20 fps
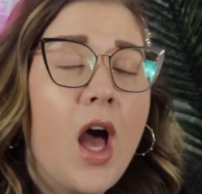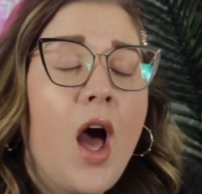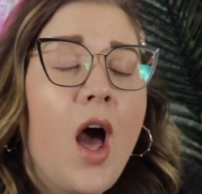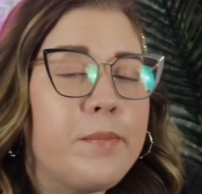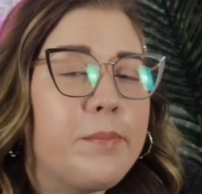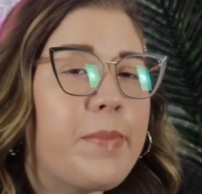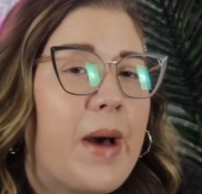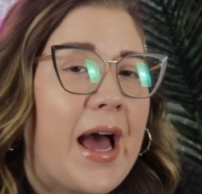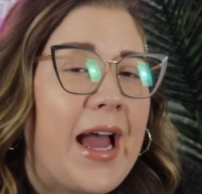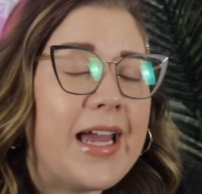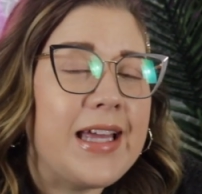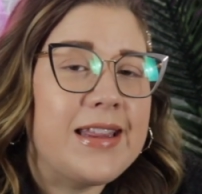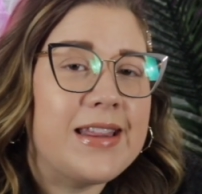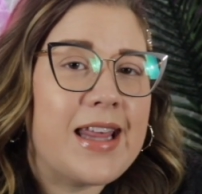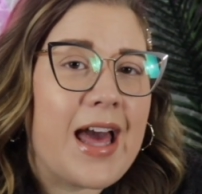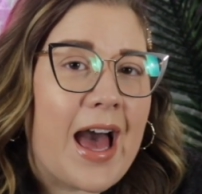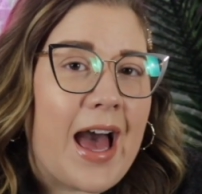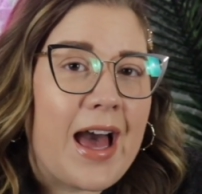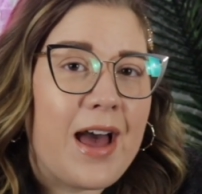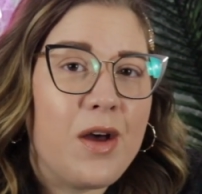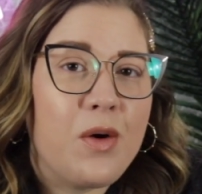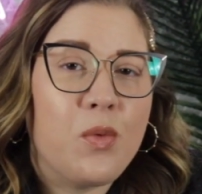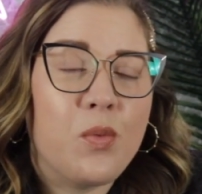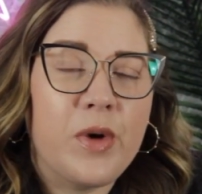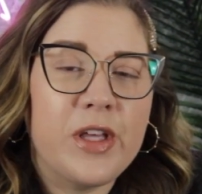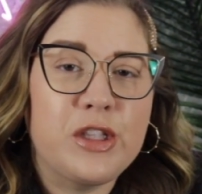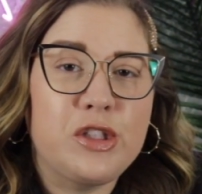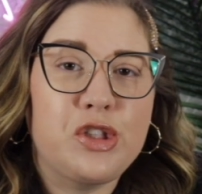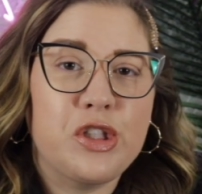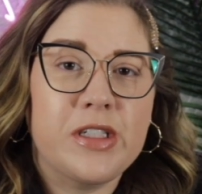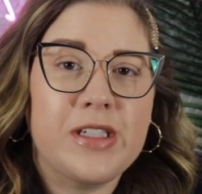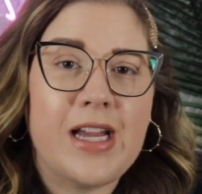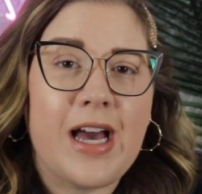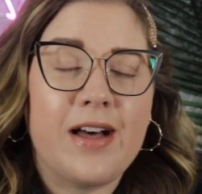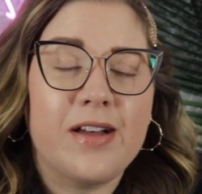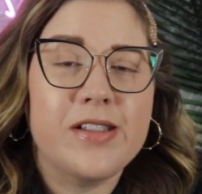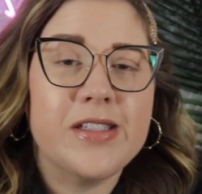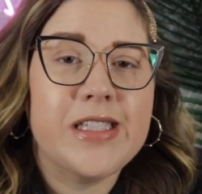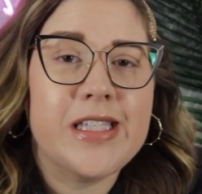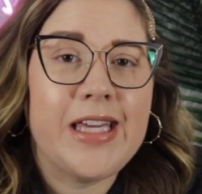combine that with
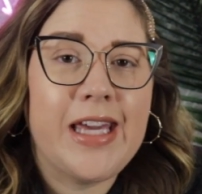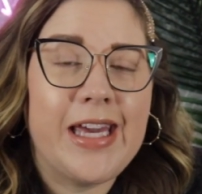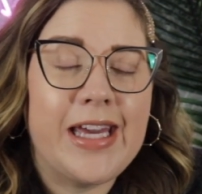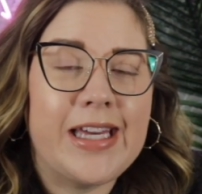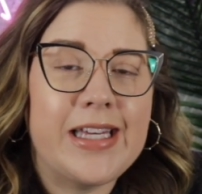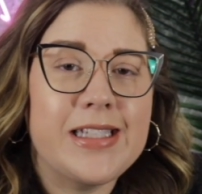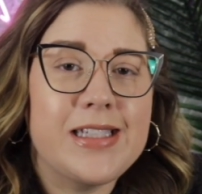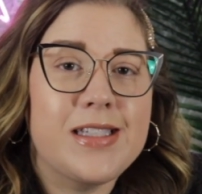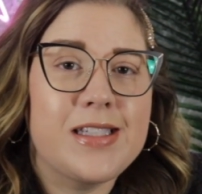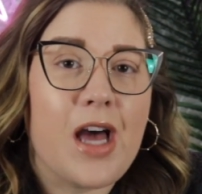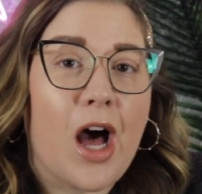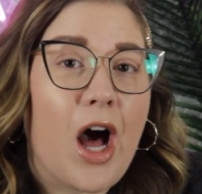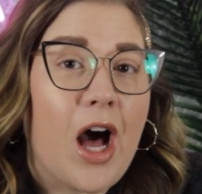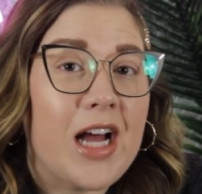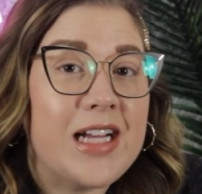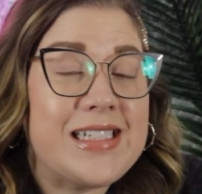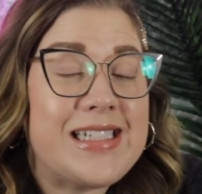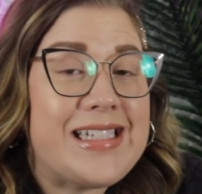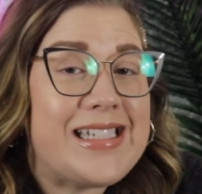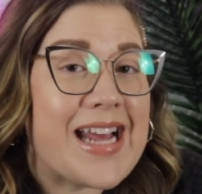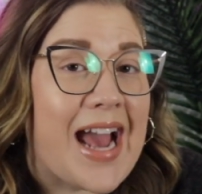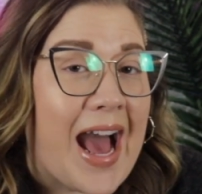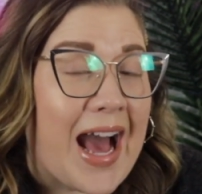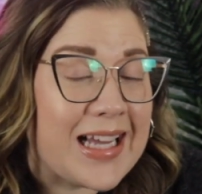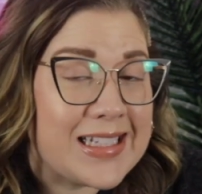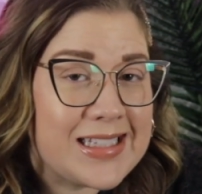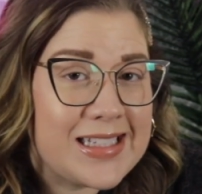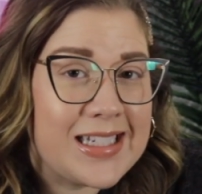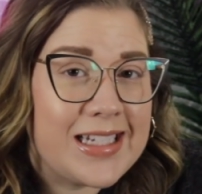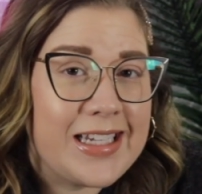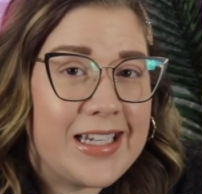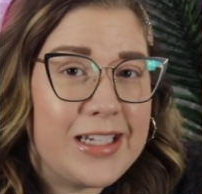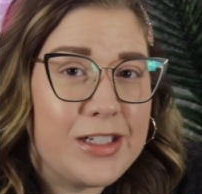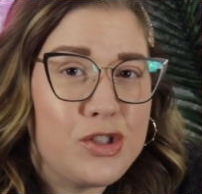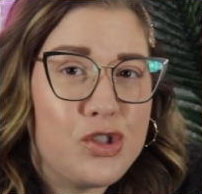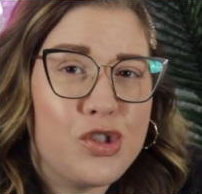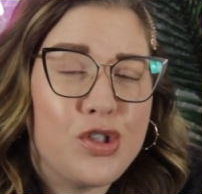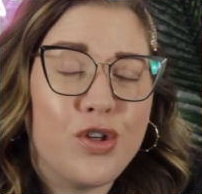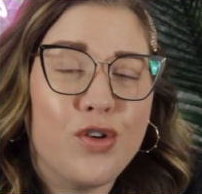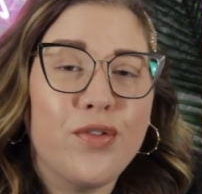Janelle's kids' audacity
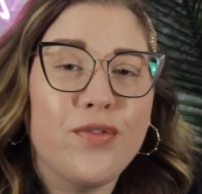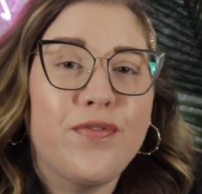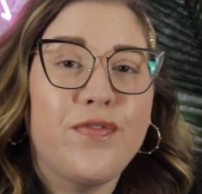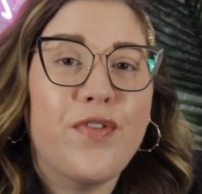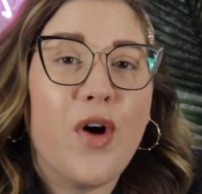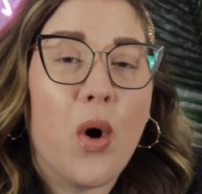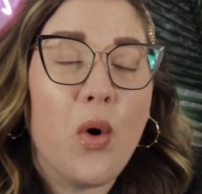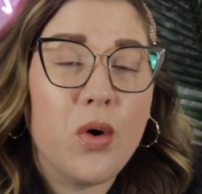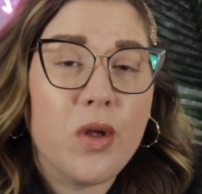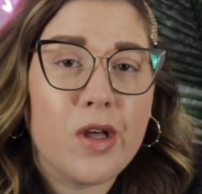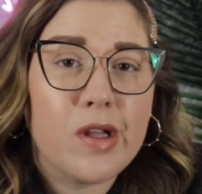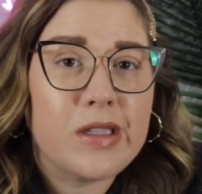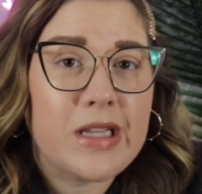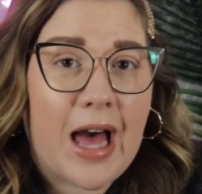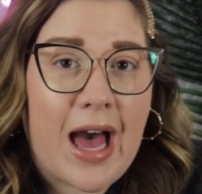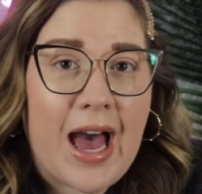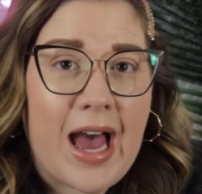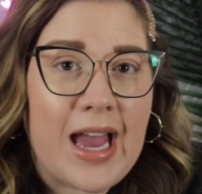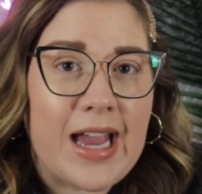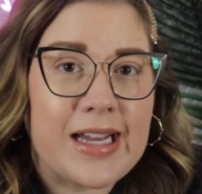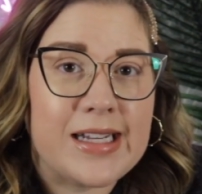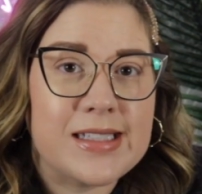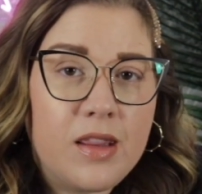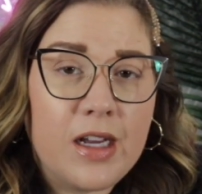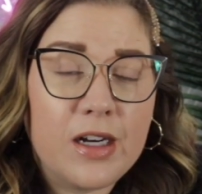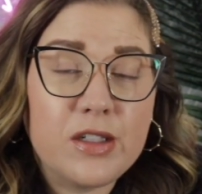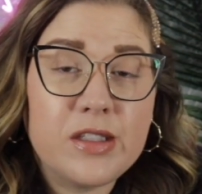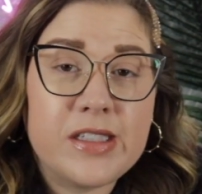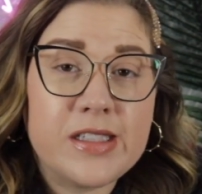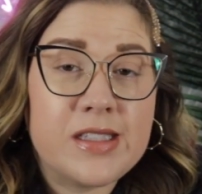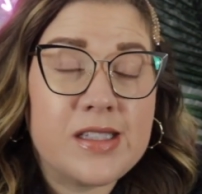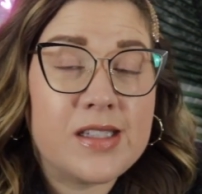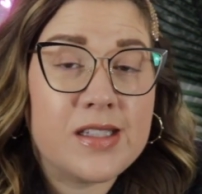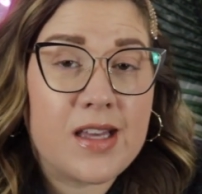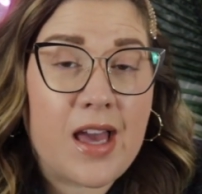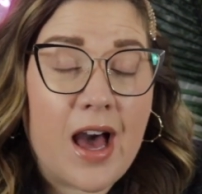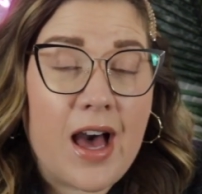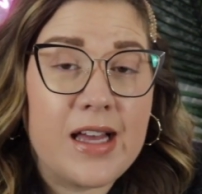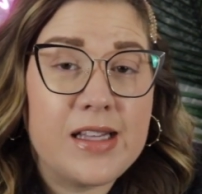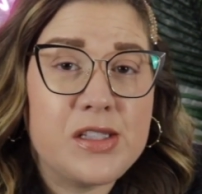to vocalize their
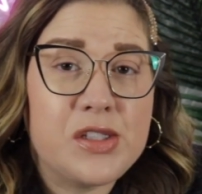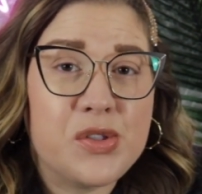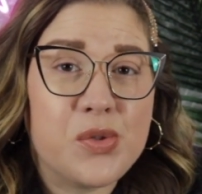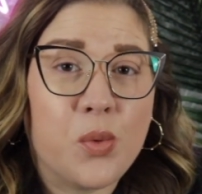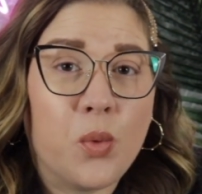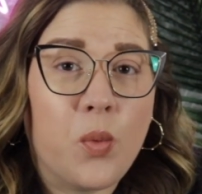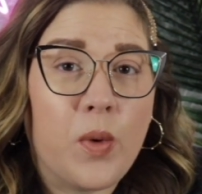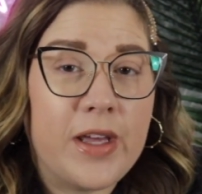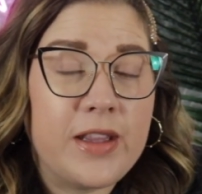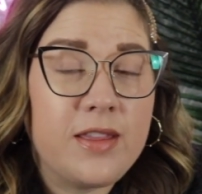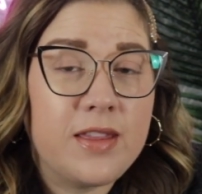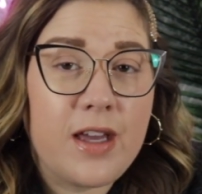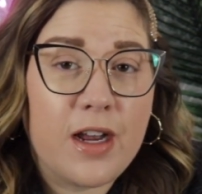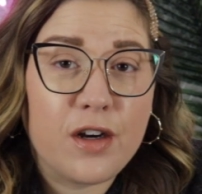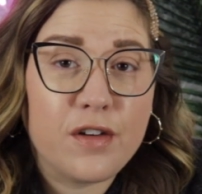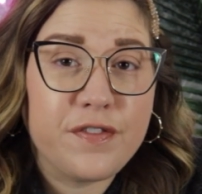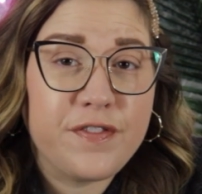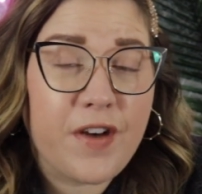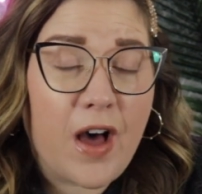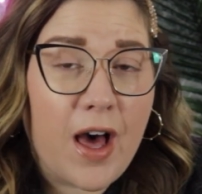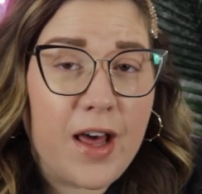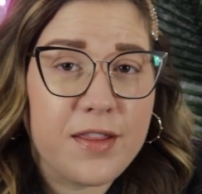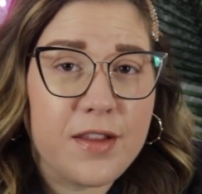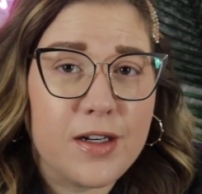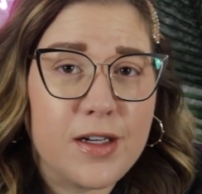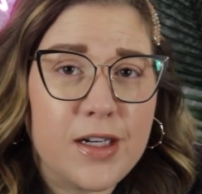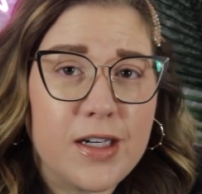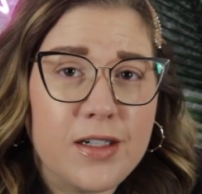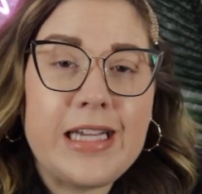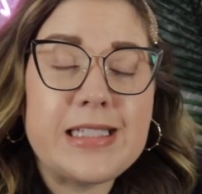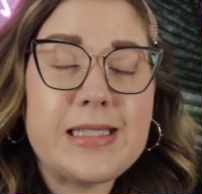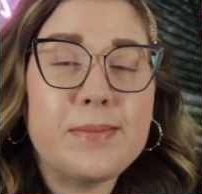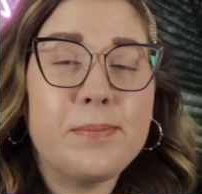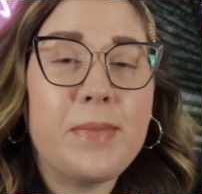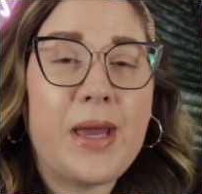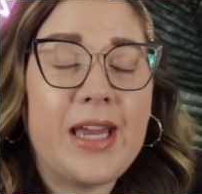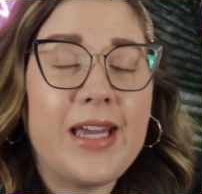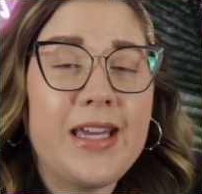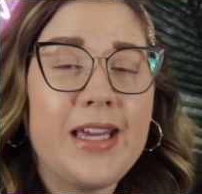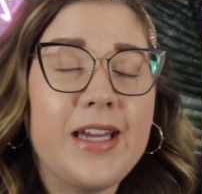disgust with their father, is
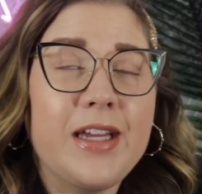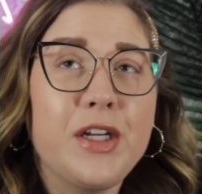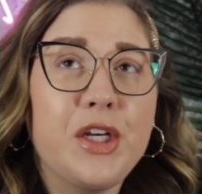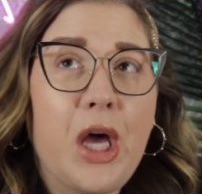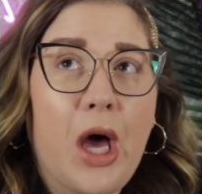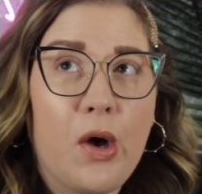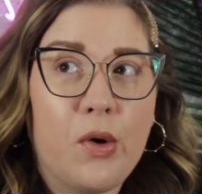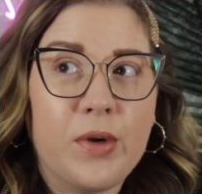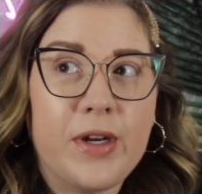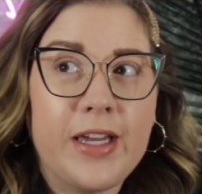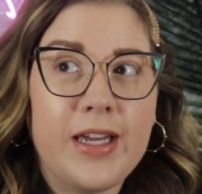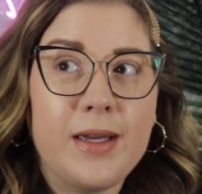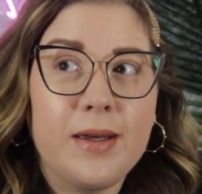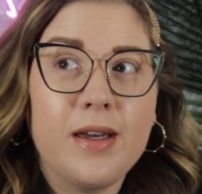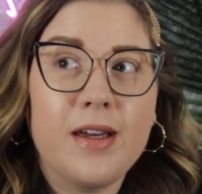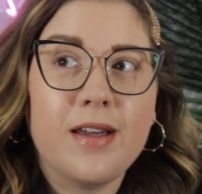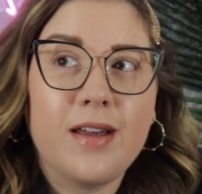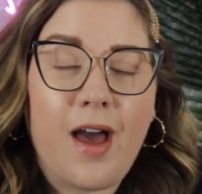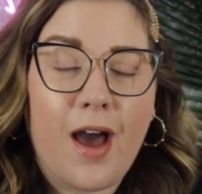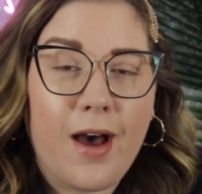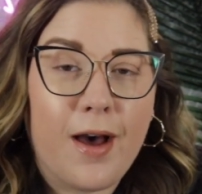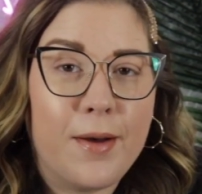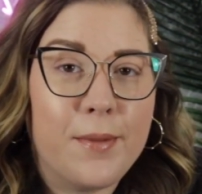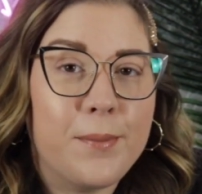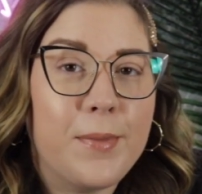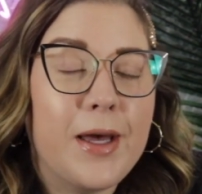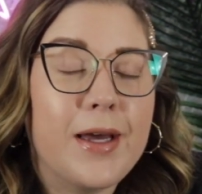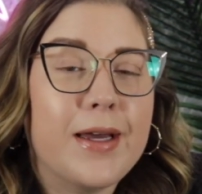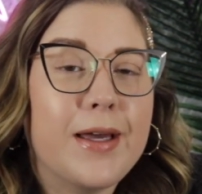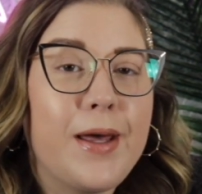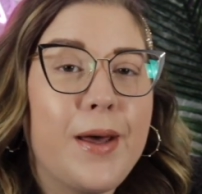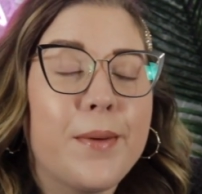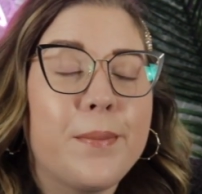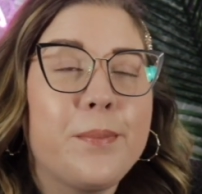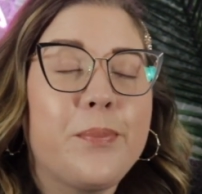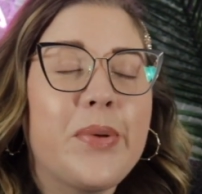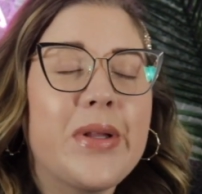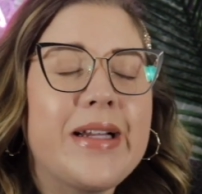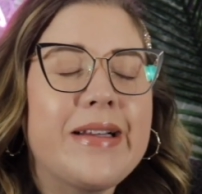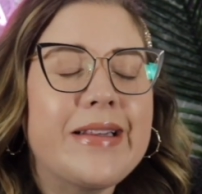making Kody come
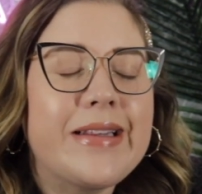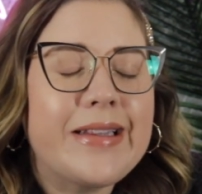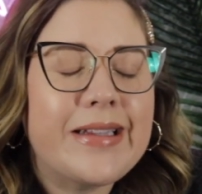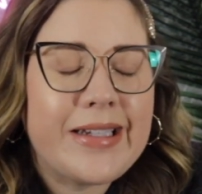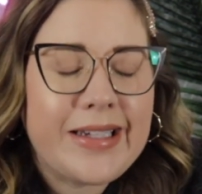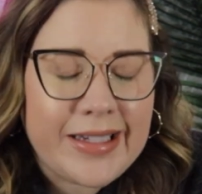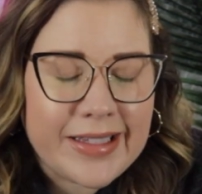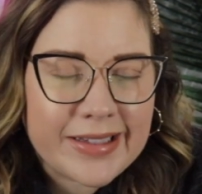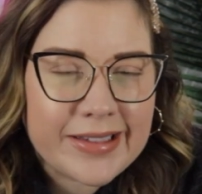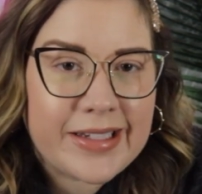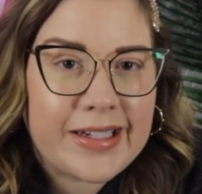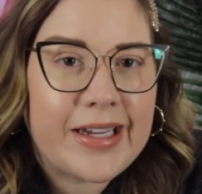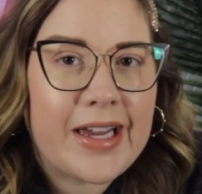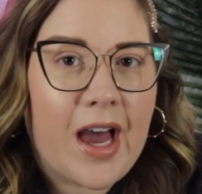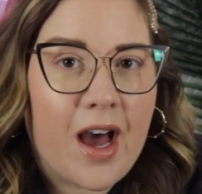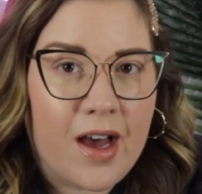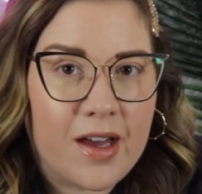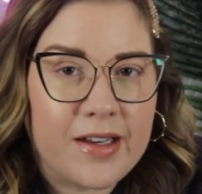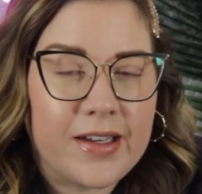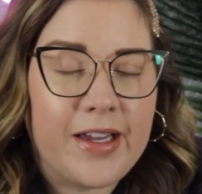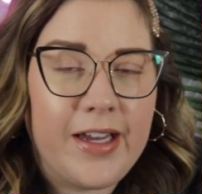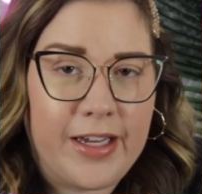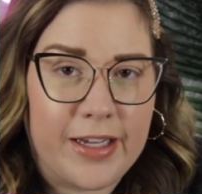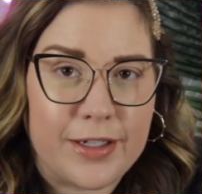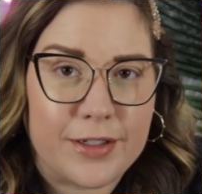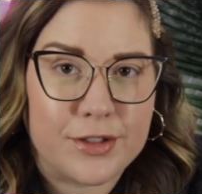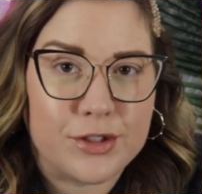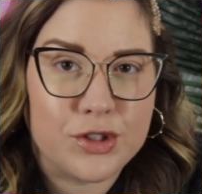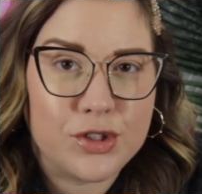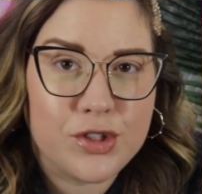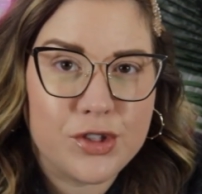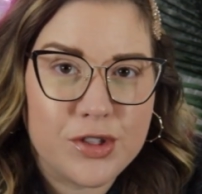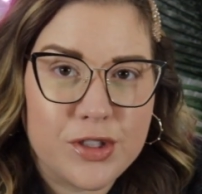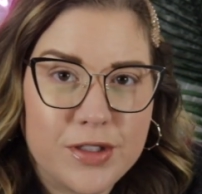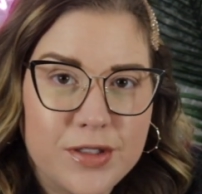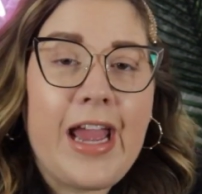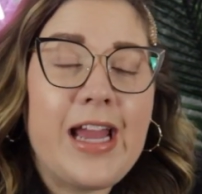completely unhinged.